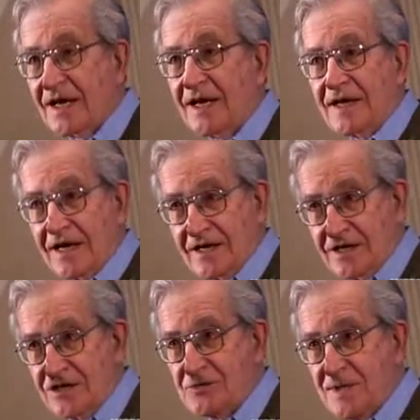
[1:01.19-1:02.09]
And now
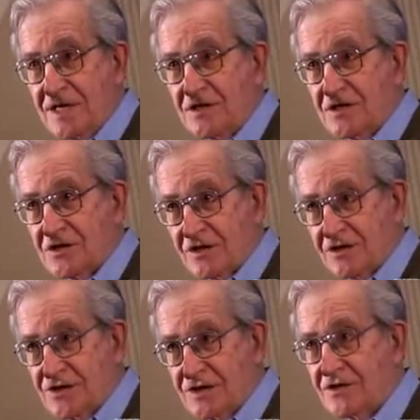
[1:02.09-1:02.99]
he's been
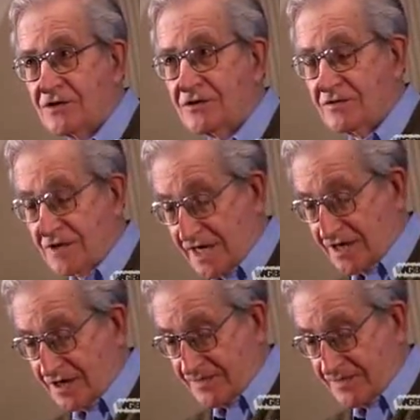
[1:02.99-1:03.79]
chosen to take